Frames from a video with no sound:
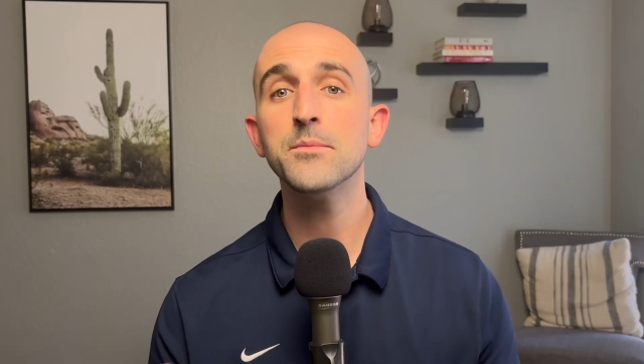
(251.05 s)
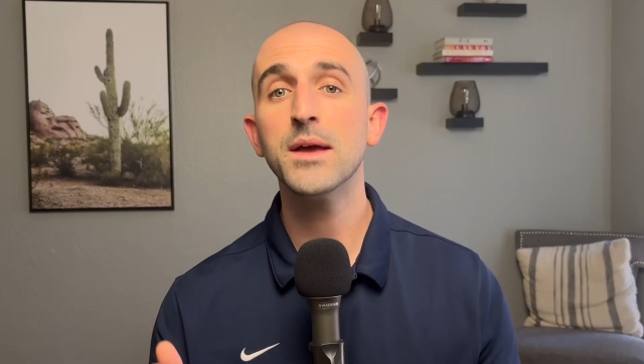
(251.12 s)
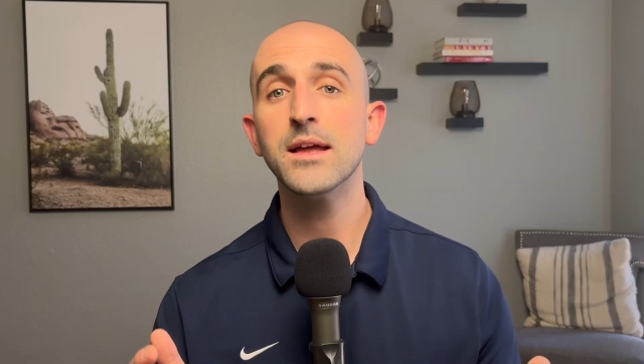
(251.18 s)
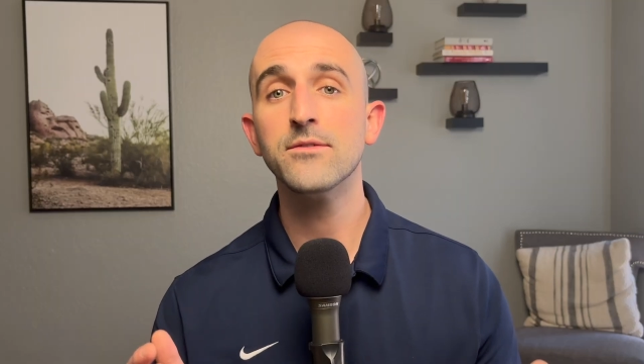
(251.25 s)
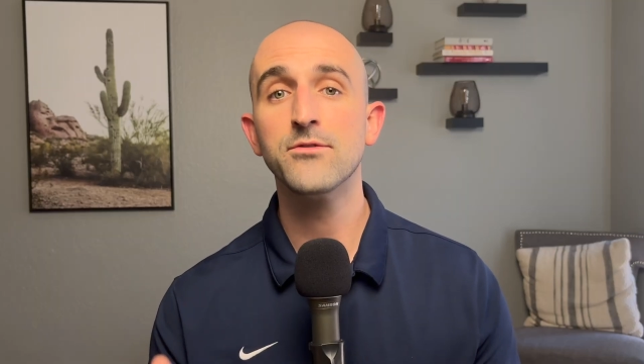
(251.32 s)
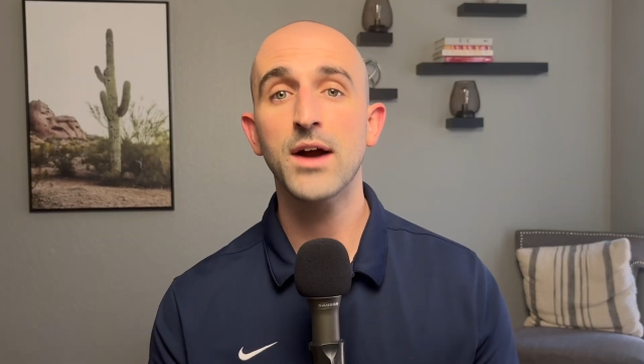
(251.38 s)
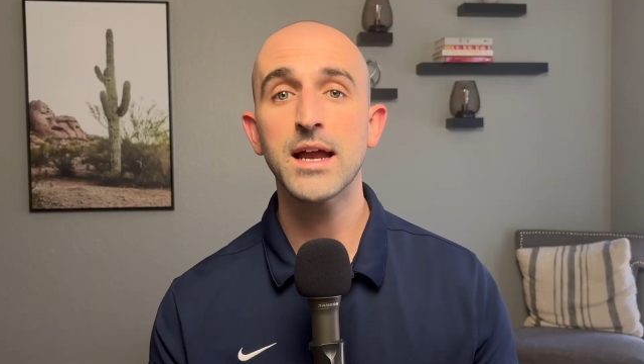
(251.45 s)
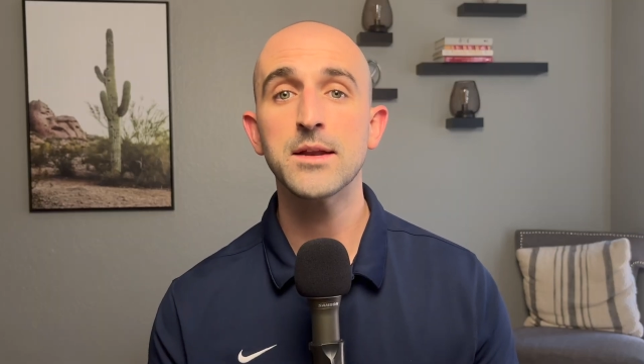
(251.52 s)
and
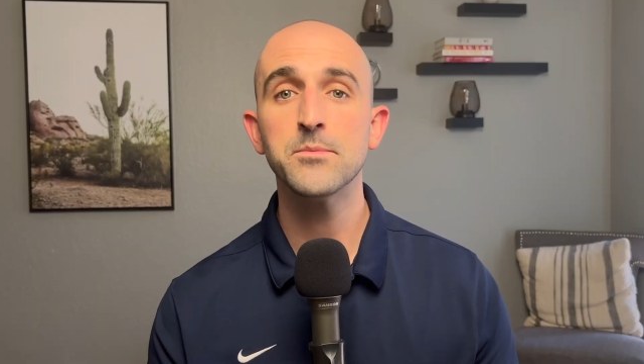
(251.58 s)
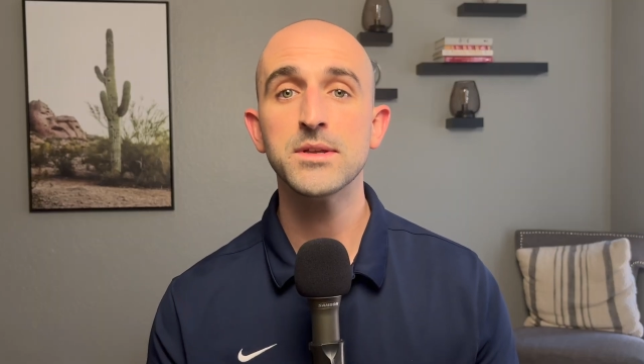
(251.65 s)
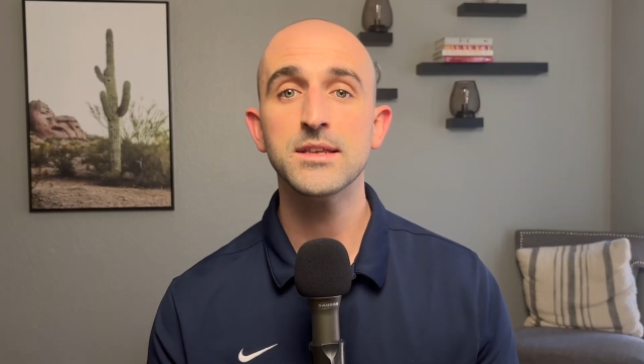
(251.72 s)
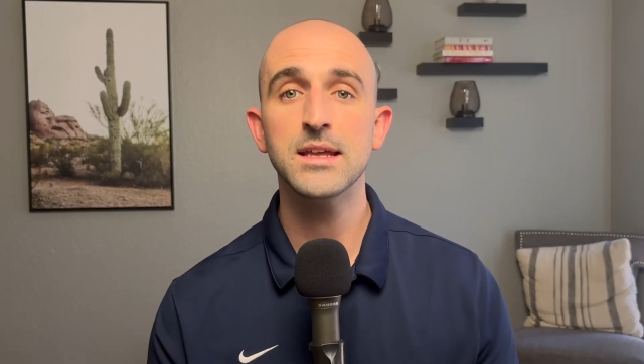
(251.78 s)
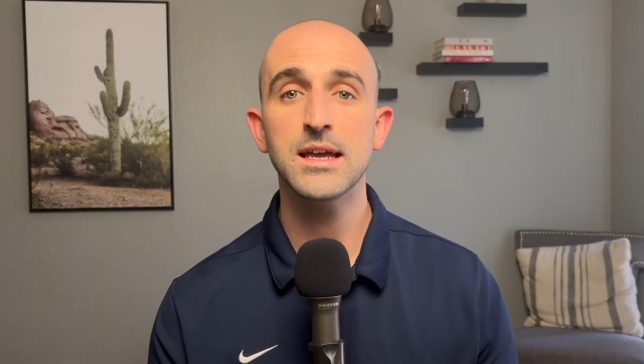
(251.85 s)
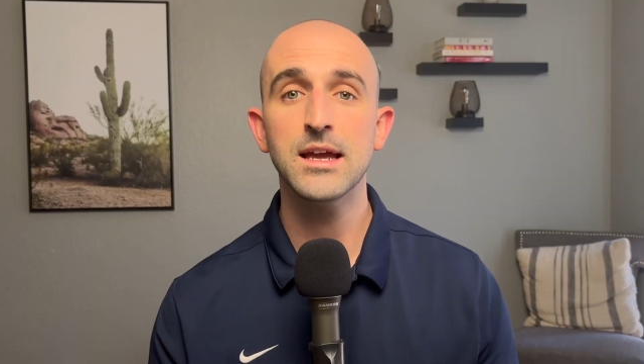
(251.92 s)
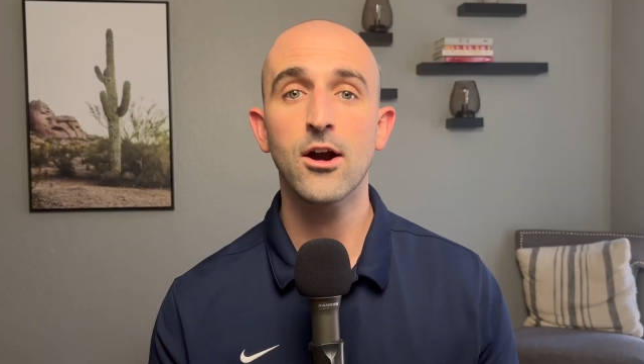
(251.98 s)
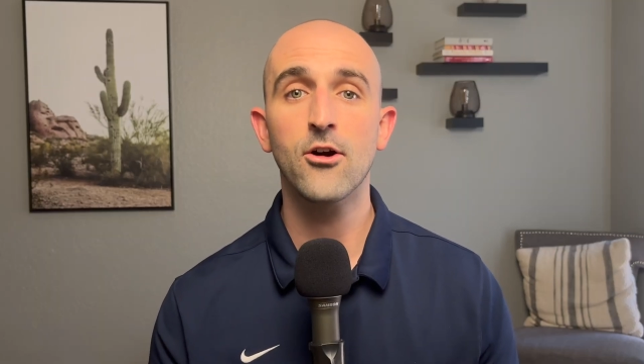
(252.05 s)
vitamin
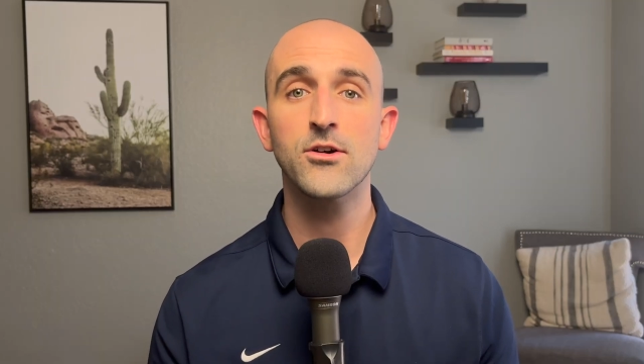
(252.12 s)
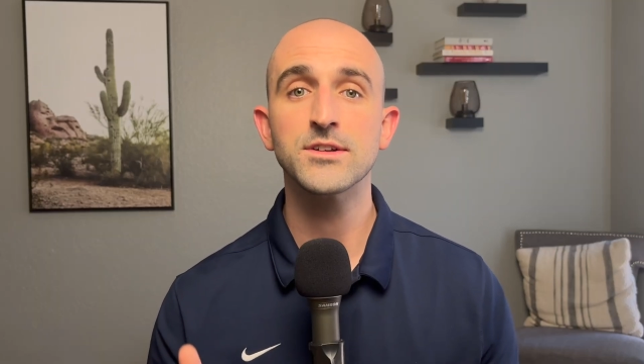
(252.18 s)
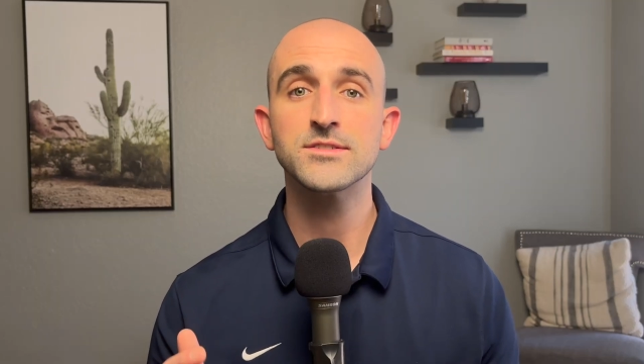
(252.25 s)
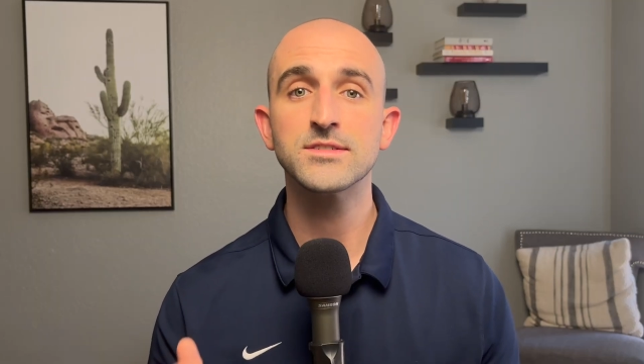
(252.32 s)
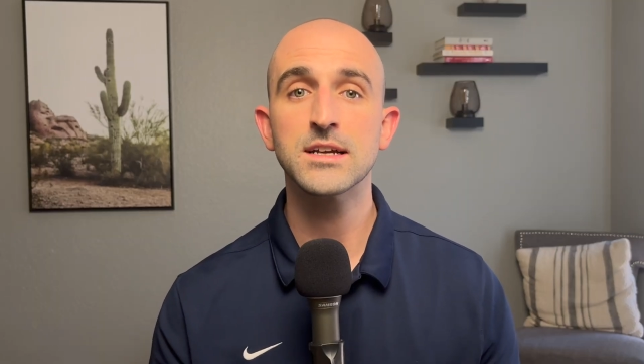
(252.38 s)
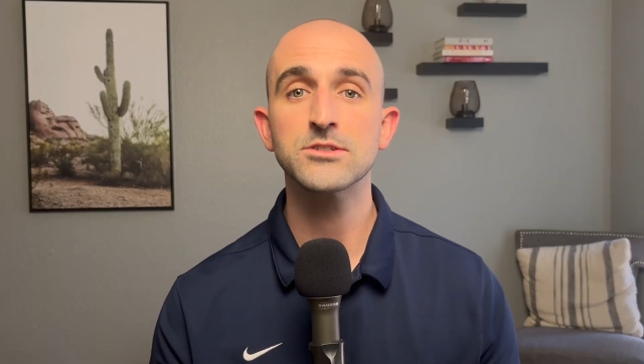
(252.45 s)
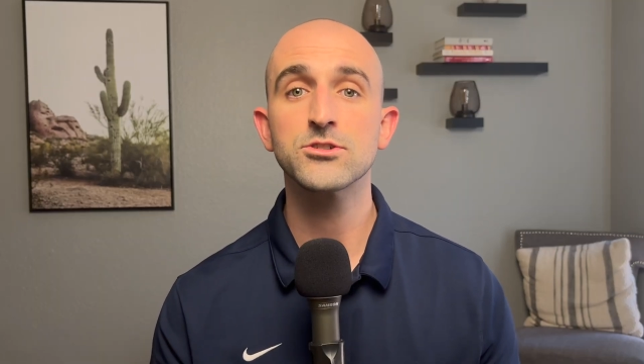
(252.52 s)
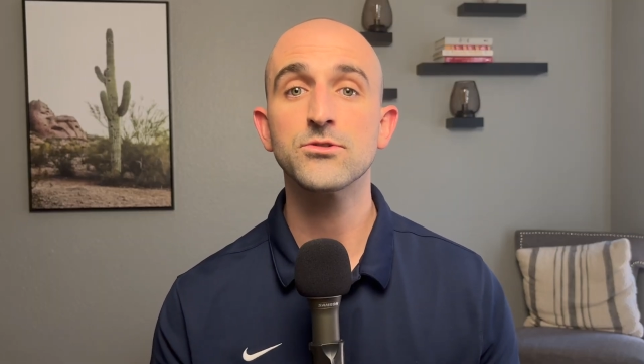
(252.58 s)
D are
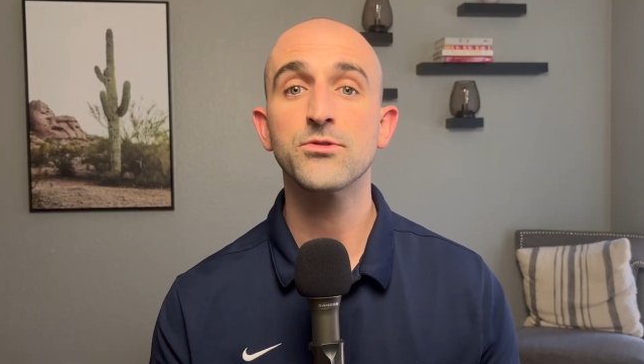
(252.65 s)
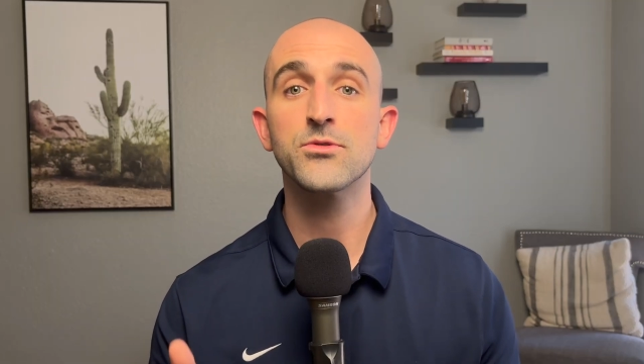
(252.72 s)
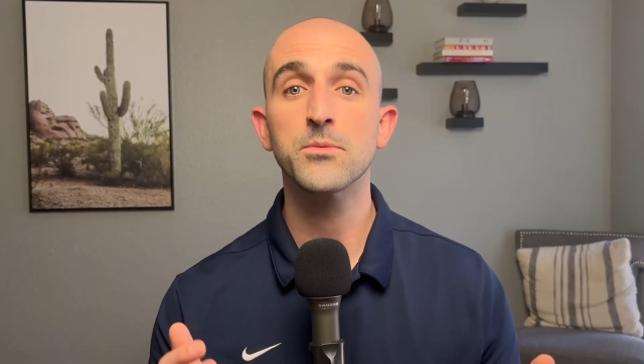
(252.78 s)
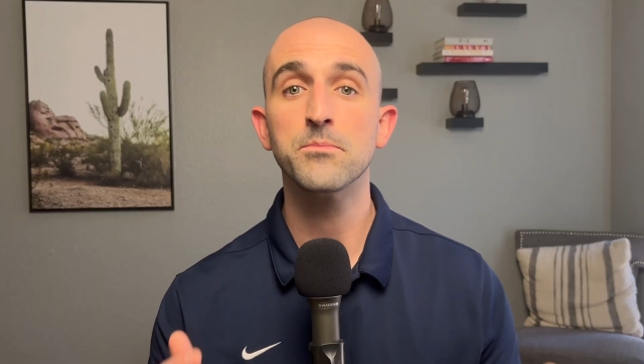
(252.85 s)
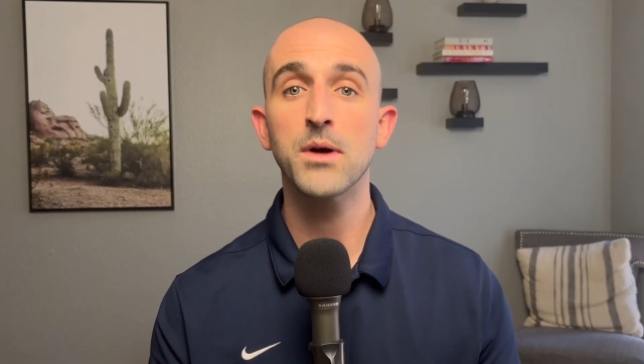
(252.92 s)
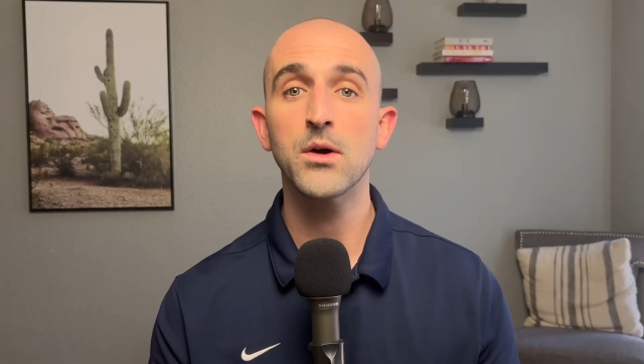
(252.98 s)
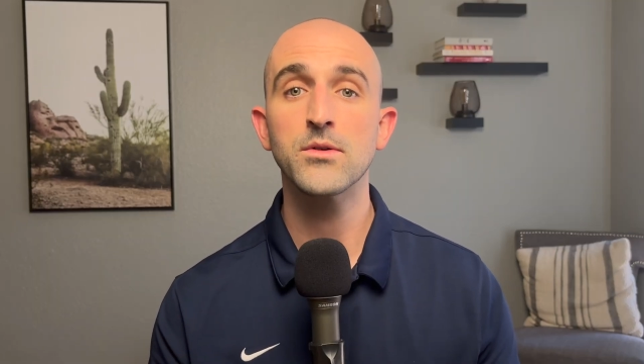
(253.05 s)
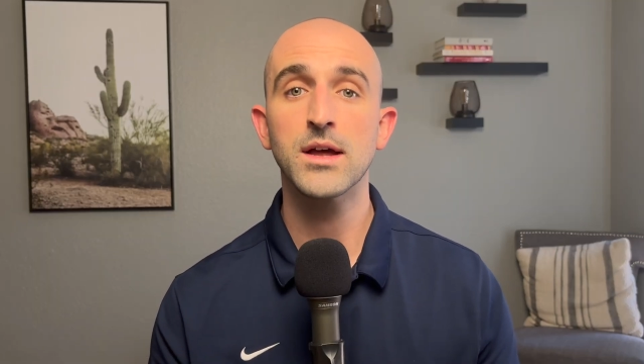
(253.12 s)
essential for
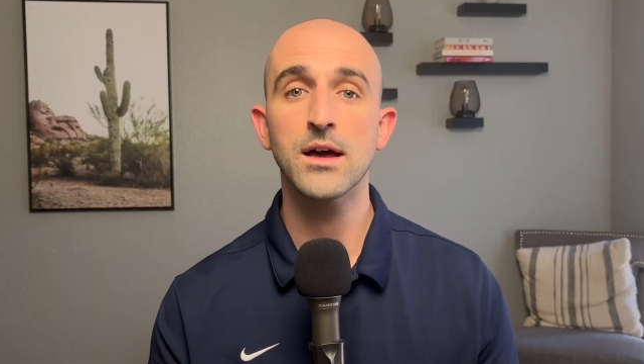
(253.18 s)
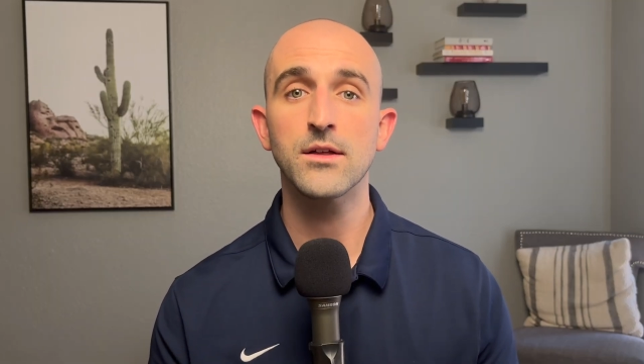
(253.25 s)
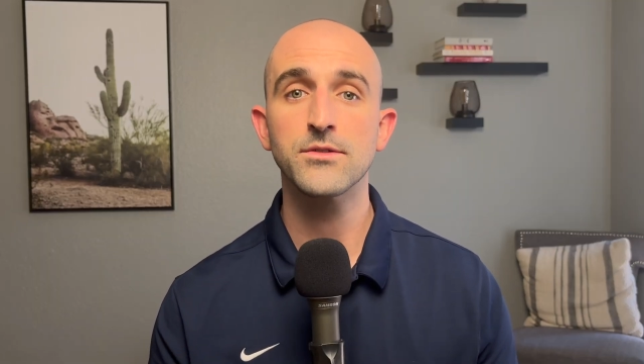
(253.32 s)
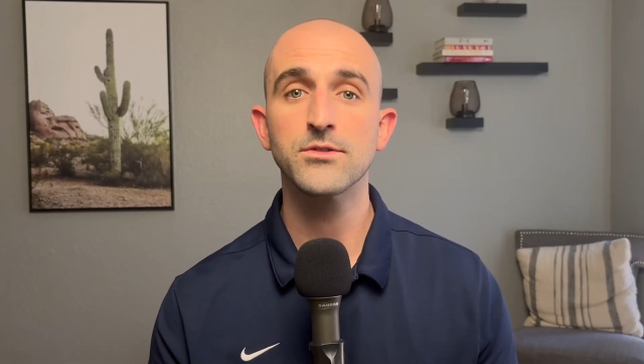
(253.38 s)
bone health,